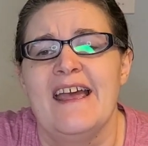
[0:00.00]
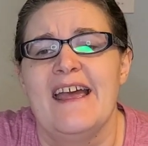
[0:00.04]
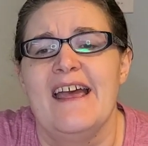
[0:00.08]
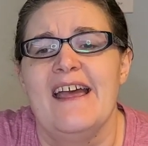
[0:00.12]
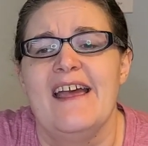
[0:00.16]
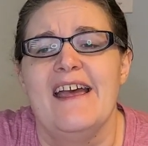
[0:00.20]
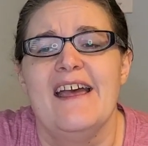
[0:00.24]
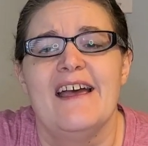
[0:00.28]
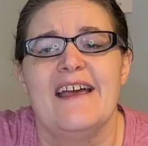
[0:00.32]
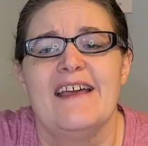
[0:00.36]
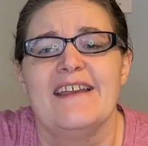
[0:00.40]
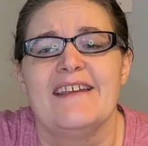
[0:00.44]

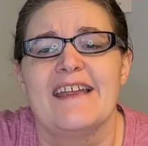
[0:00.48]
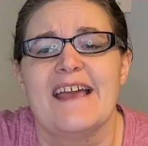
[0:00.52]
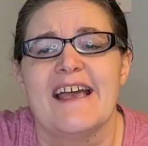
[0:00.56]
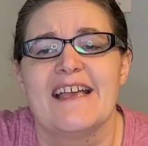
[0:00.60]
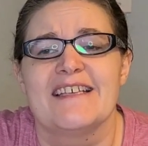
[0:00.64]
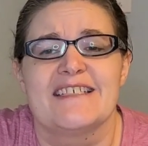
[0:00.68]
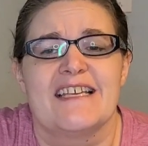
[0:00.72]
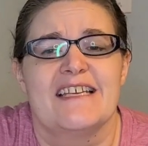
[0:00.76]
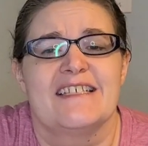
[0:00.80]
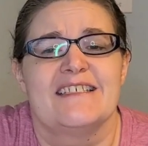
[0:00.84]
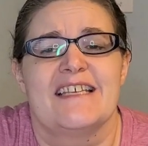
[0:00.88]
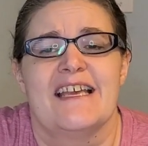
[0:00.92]
And
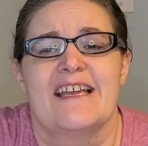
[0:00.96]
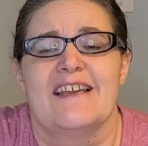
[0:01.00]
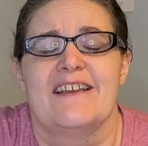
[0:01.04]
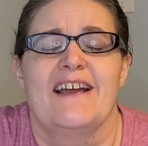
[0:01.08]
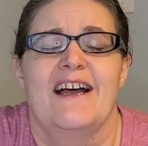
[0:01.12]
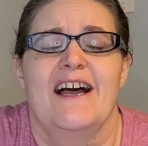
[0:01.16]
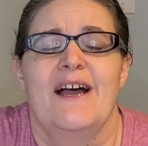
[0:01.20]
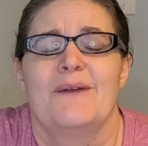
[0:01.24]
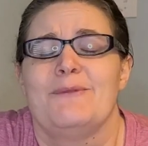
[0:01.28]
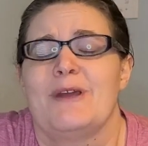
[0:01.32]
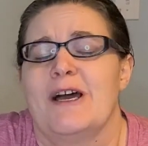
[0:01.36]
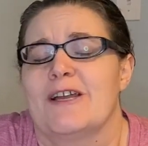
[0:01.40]
as I said,
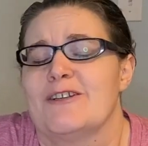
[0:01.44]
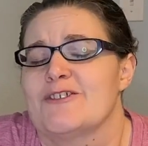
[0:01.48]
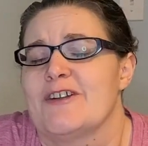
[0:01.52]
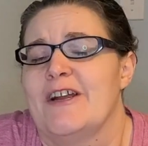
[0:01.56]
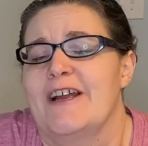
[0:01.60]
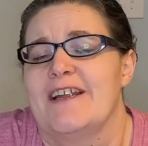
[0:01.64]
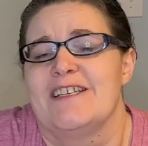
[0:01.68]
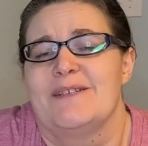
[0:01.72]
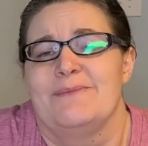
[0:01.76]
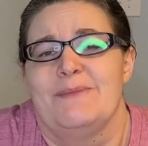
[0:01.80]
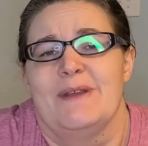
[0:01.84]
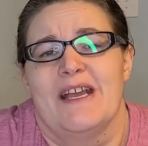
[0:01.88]
I'm not
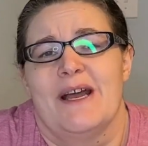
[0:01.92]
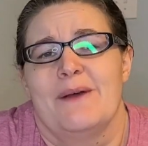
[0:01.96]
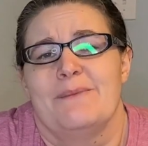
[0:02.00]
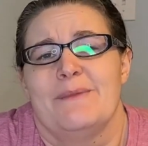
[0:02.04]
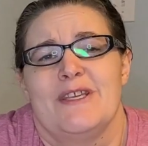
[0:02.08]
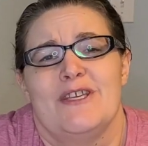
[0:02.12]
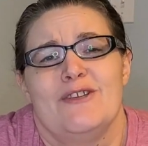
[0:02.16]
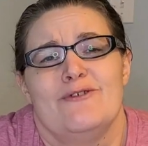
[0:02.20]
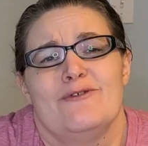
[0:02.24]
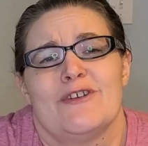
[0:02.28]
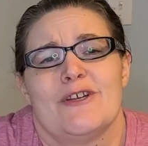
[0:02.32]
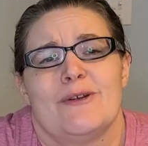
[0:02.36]
trying to become a
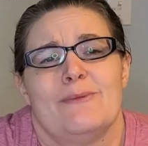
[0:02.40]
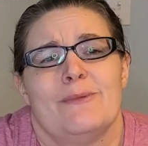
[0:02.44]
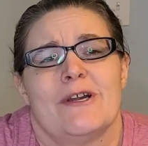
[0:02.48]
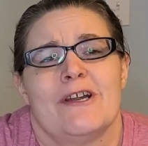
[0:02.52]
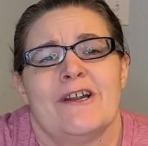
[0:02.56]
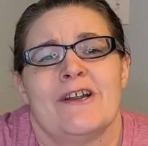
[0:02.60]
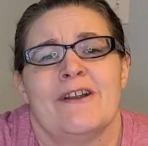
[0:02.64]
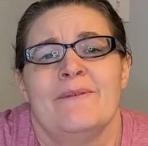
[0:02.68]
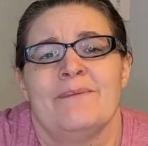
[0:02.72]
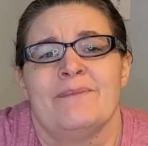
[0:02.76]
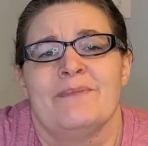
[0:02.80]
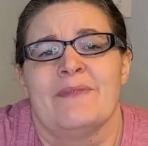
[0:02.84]
YouTuber.
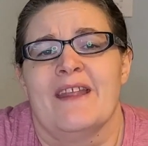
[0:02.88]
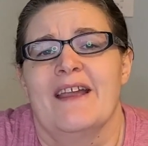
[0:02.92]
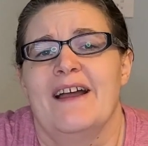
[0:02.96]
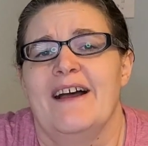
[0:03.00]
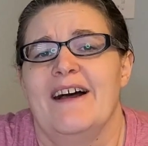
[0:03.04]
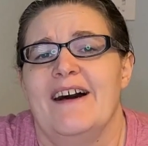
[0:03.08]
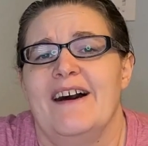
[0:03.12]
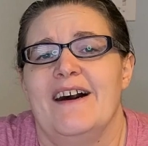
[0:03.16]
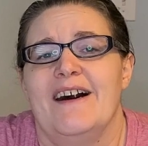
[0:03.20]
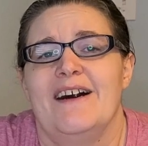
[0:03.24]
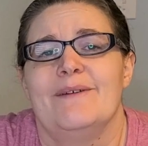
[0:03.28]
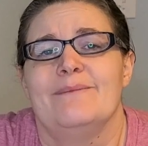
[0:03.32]

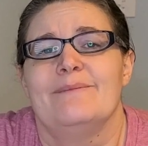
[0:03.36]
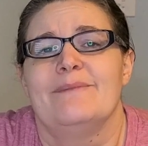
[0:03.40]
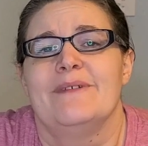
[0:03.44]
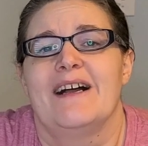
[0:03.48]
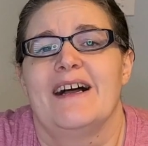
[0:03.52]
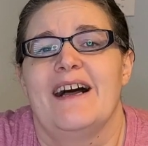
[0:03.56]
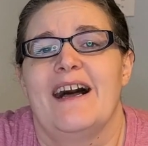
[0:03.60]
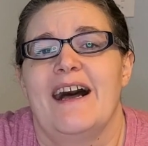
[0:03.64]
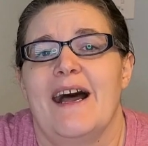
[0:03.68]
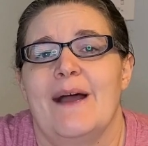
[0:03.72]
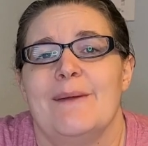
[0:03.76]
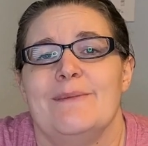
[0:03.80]

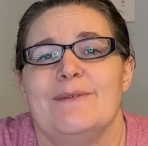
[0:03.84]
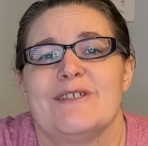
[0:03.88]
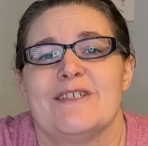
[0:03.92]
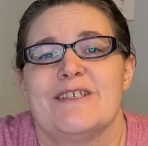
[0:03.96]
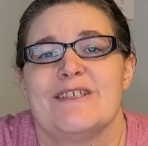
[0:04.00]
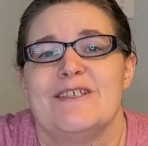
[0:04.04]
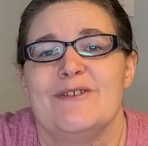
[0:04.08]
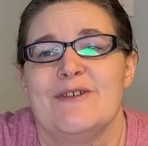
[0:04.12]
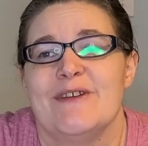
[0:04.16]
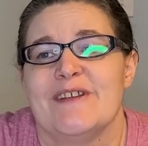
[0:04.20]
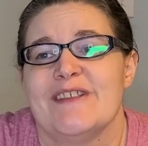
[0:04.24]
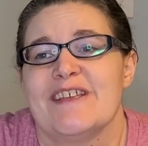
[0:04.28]
I'm
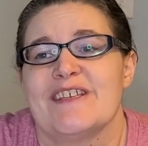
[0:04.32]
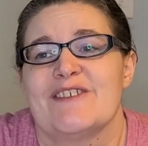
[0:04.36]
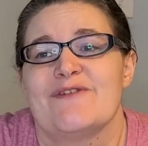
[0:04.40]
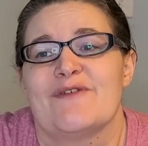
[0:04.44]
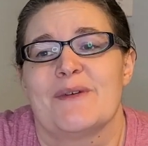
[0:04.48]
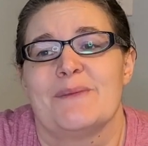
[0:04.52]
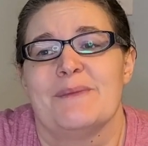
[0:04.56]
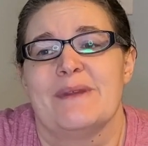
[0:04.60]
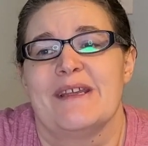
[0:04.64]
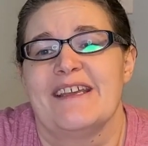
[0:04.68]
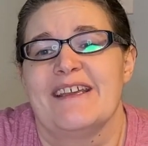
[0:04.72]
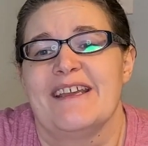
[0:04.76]
just doing this for
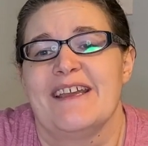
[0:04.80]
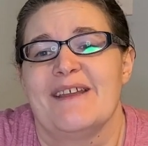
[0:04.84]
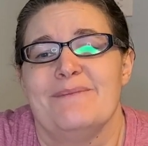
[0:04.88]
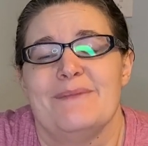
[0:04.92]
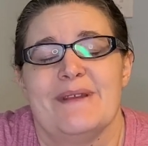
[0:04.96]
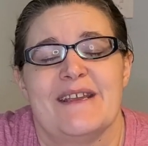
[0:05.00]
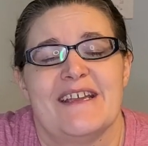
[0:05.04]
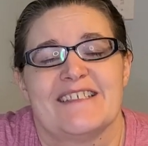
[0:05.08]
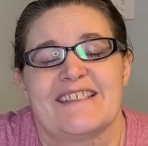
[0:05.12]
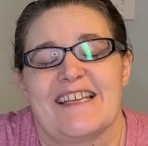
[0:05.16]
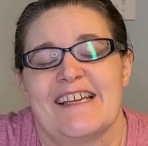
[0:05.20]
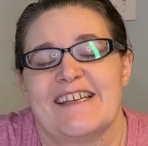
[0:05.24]
me and
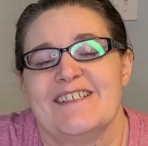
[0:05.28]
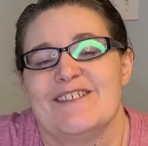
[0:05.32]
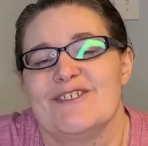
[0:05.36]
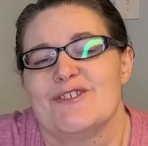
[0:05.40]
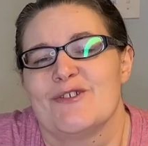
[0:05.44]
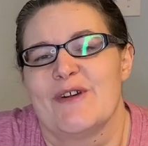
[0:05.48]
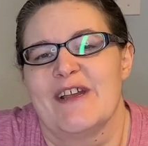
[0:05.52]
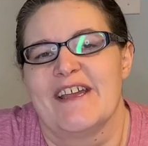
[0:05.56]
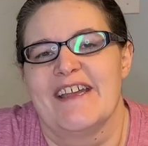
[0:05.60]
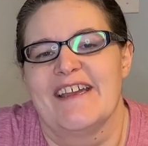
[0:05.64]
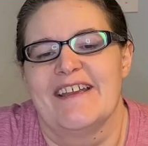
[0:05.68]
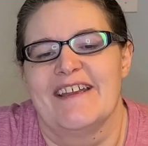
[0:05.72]
because I
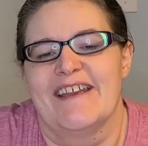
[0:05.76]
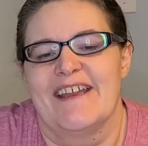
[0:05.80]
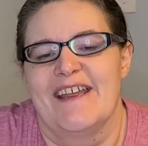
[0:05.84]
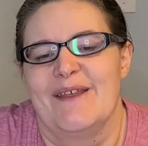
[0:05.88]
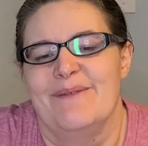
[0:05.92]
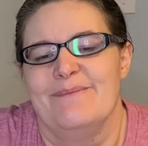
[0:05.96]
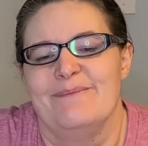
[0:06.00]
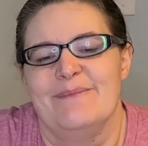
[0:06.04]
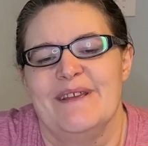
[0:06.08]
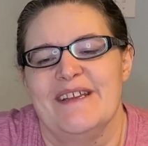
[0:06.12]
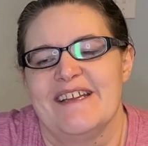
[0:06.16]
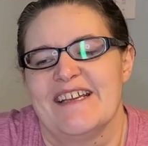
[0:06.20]
enjoy it
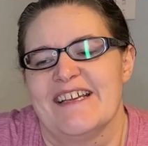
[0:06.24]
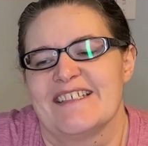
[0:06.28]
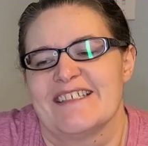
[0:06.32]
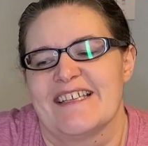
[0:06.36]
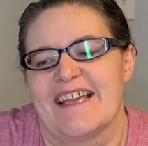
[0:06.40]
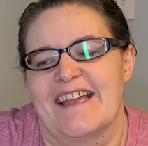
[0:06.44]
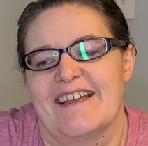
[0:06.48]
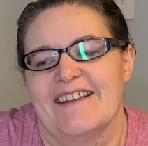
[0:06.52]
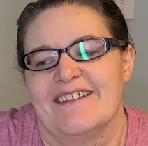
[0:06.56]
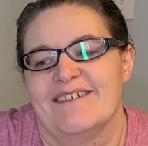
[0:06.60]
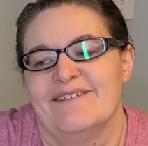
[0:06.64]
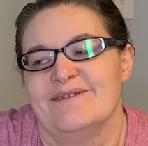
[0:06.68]
and because
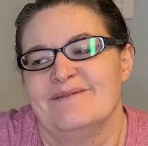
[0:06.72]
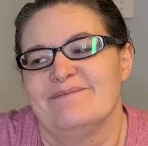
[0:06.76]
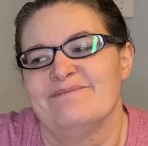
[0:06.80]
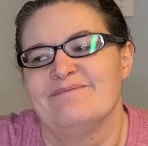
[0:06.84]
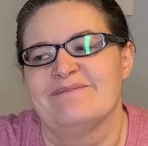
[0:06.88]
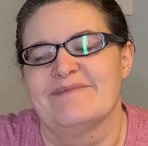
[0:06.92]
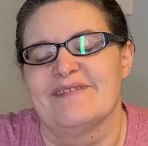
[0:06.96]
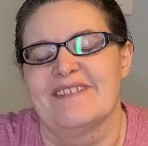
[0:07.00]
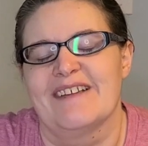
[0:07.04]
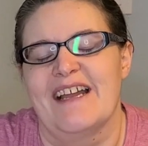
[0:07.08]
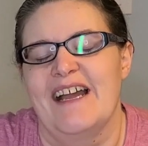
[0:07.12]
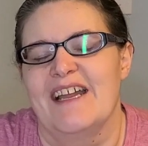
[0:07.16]
I
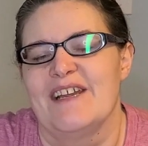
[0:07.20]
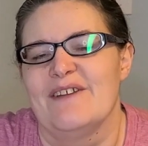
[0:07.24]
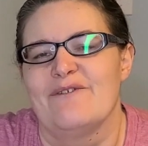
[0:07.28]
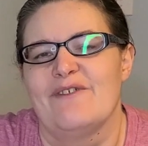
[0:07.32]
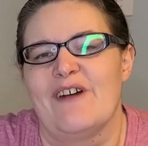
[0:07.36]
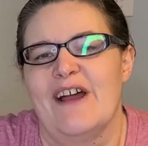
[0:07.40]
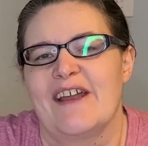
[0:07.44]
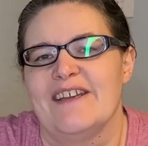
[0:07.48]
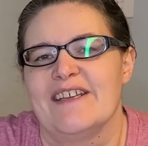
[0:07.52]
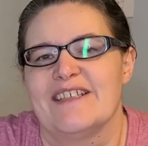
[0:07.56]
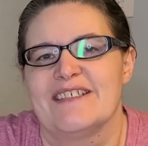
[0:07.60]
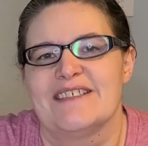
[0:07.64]
kind of
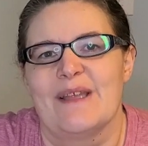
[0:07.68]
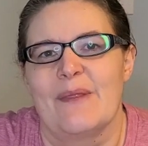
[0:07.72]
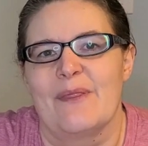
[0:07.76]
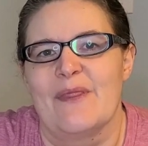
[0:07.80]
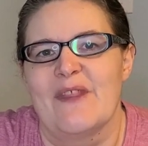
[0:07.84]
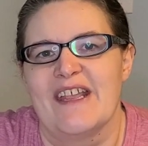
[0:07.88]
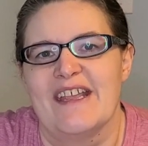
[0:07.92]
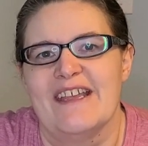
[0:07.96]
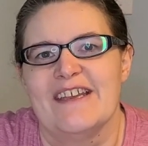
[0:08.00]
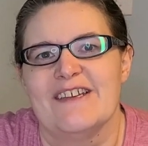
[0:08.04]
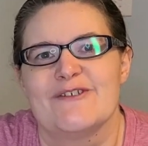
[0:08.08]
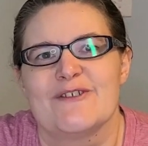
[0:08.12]
find it
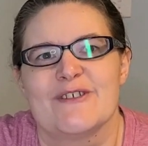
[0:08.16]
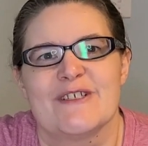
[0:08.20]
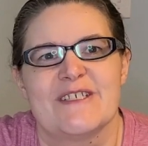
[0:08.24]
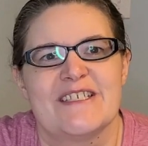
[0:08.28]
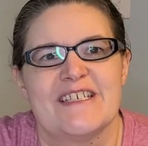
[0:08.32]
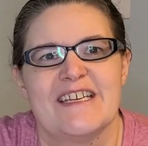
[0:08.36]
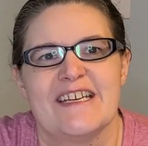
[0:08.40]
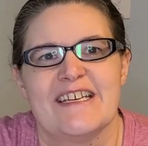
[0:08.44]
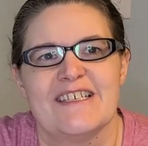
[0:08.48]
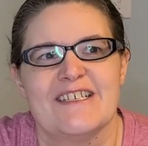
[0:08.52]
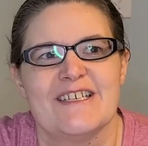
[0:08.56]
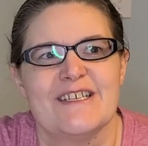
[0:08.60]
something
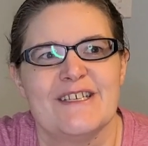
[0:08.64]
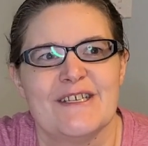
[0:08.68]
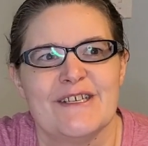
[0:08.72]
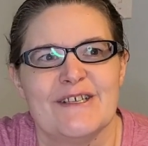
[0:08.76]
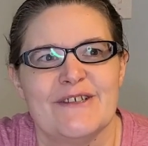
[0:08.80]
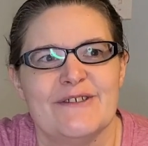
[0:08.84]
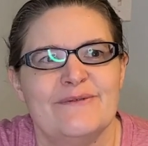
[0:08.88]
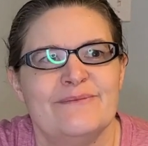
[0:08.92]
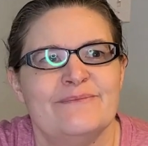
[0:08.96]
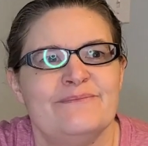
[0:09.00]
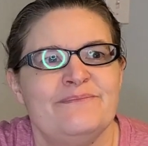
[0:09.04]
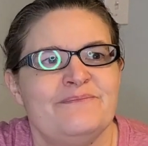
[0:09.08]
interesting to
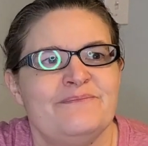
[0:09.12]
do.